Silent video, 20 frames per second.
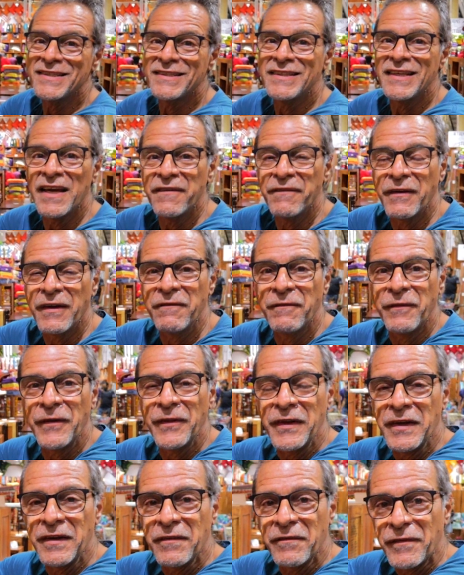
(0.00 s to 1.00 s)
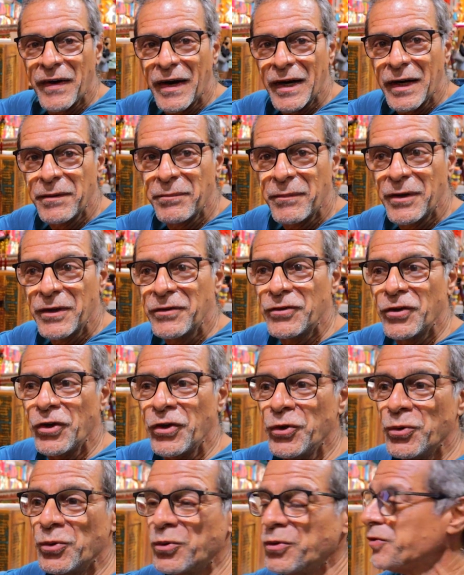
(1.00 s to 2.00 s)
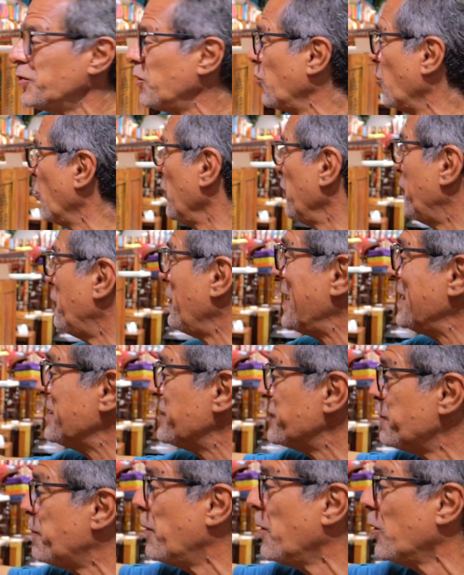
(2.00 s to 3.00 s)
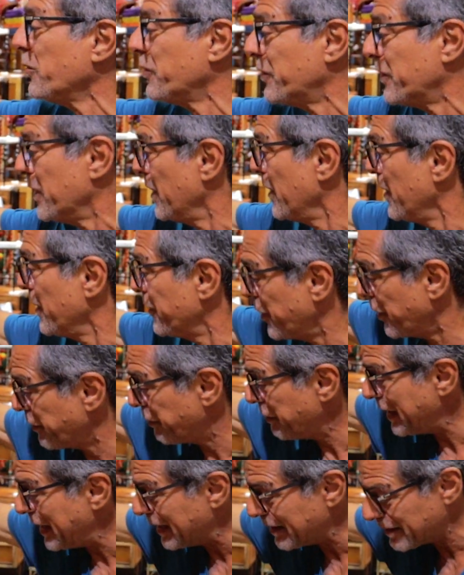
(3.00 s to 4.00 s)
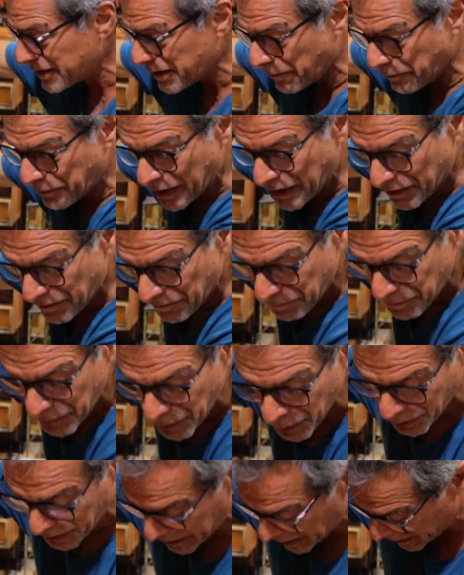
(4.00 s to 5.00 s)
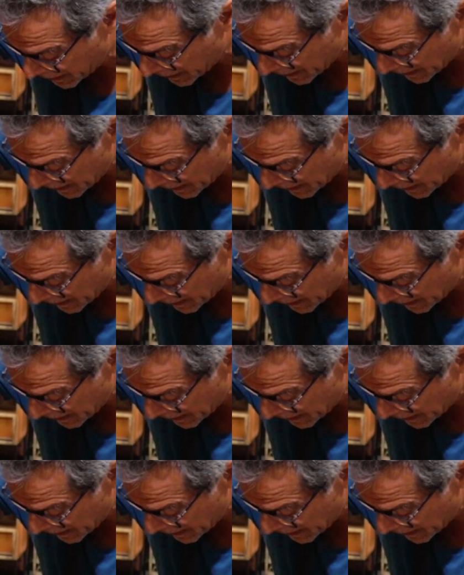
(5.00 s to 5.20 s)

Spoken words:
saving for the environment to use old fence posts to create something of beauty.